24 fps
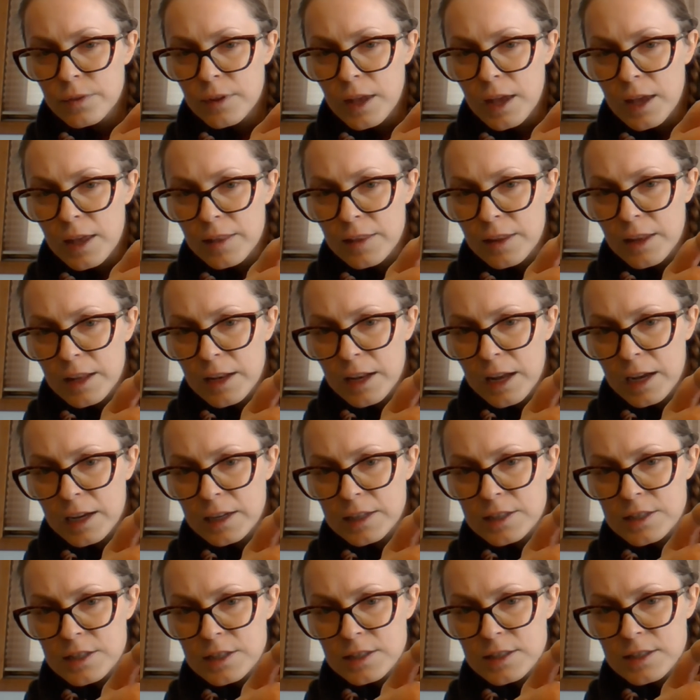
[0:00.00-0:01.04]
And then I
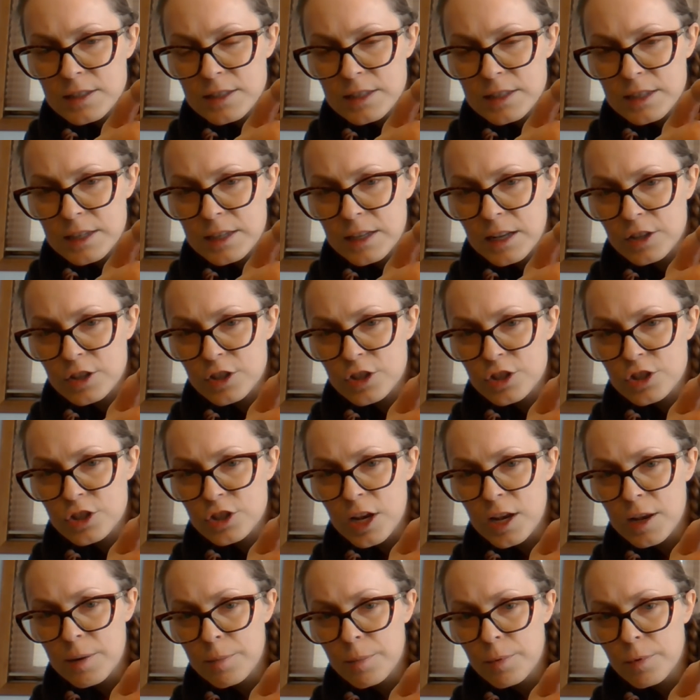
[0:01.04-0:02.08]
just did a
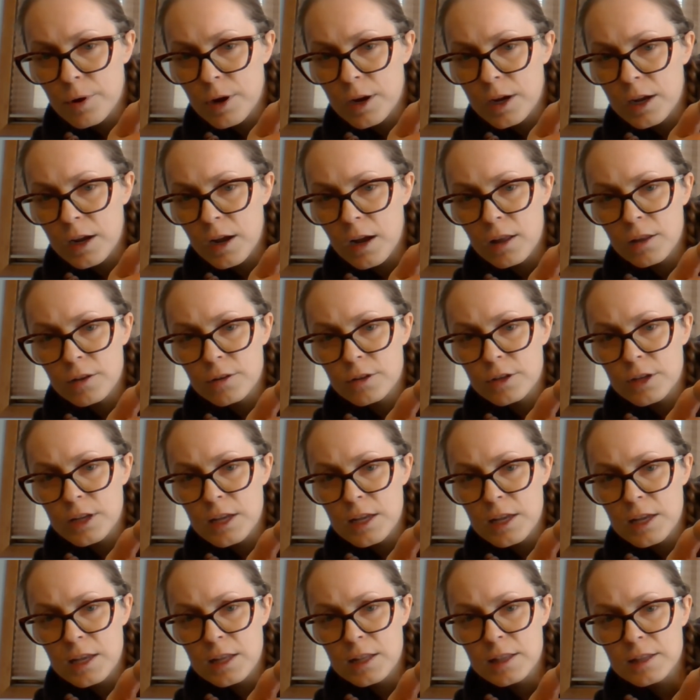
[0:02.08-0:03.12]
shape where I colored
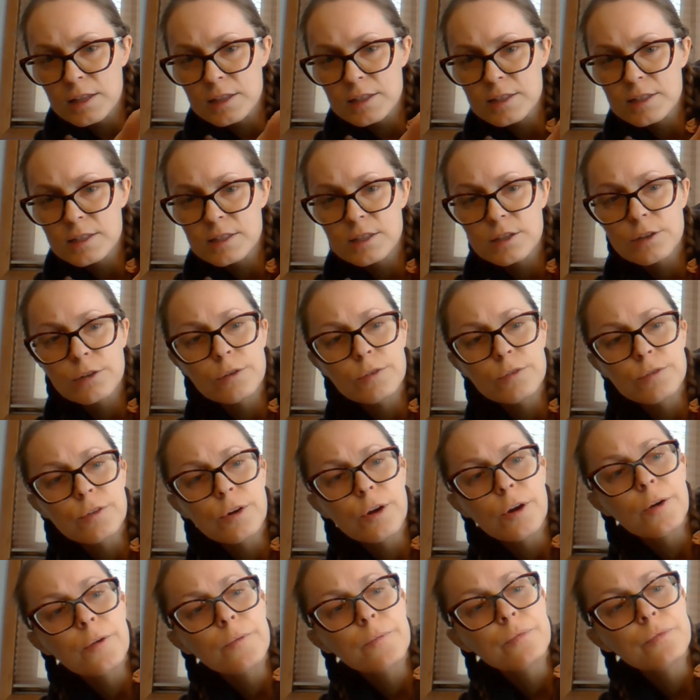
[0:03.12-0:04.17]
in the
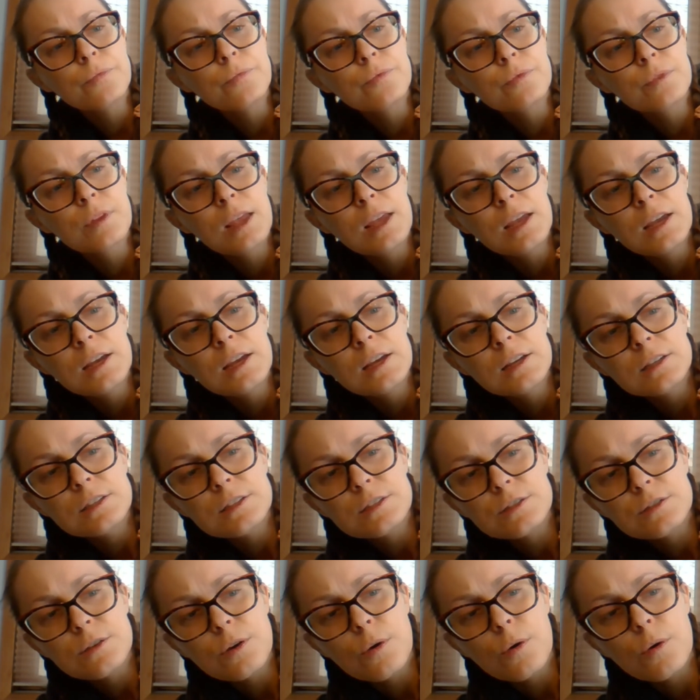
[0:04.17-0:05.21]
silver.
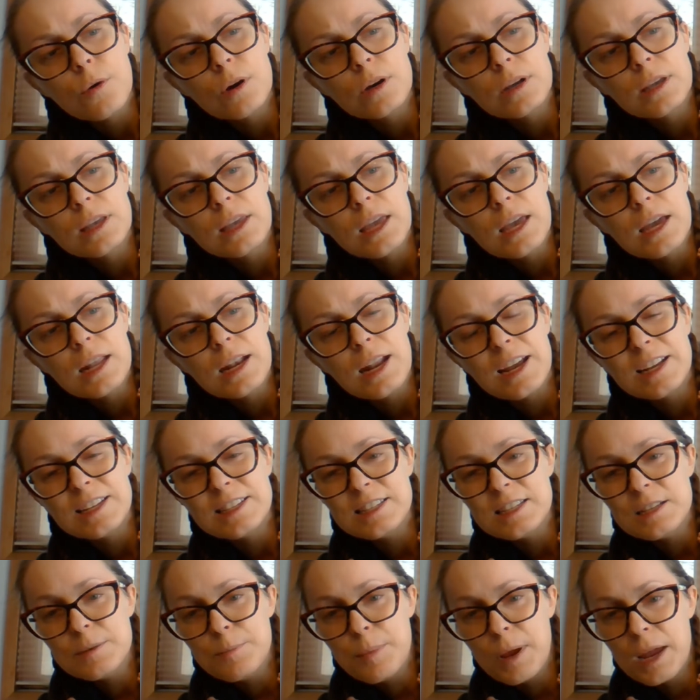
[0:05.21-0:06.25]
So again, I
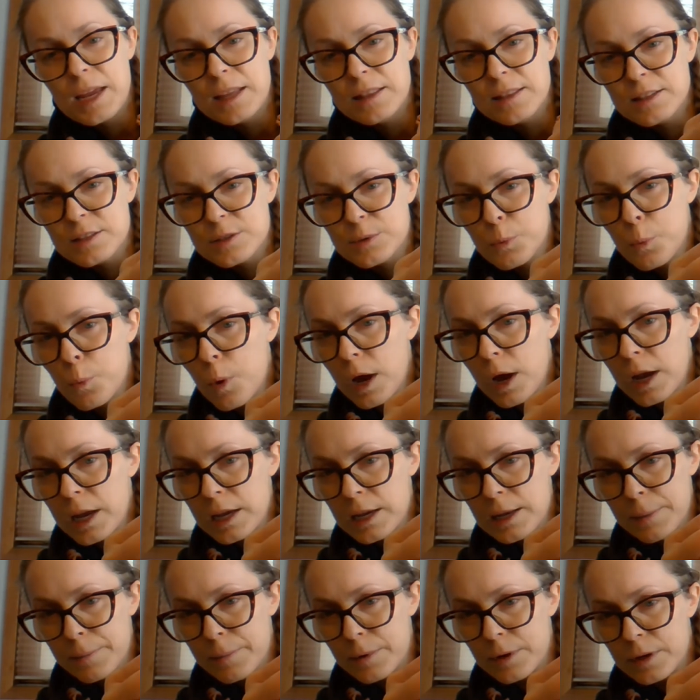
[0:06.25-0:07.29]
did paint this
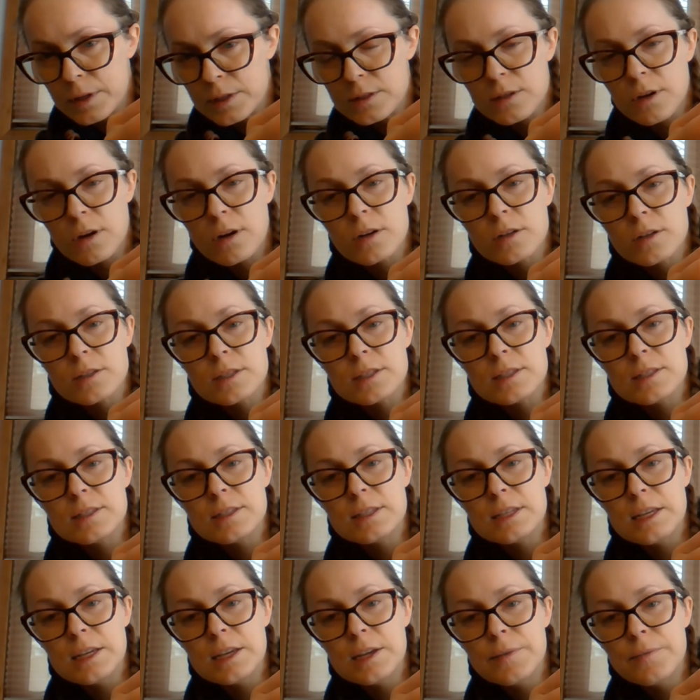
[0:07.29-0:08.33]
white, but it's hard to
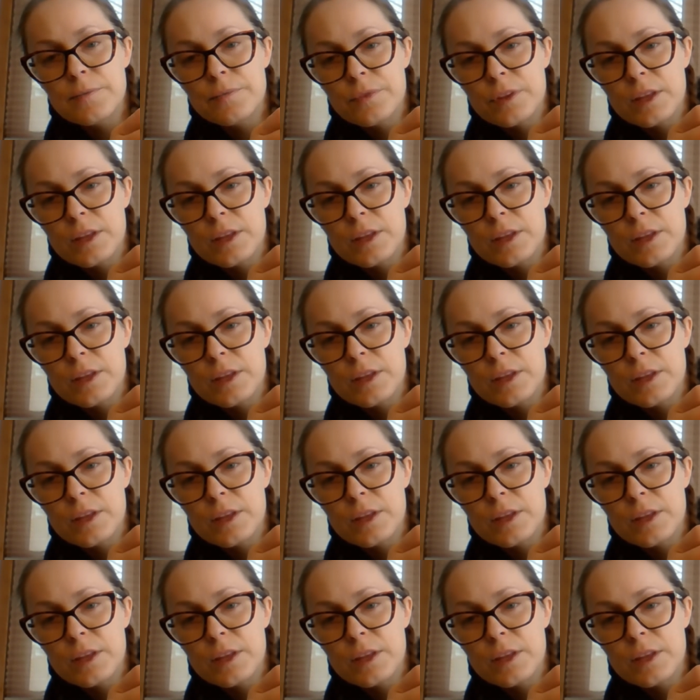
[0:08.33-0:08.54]
see.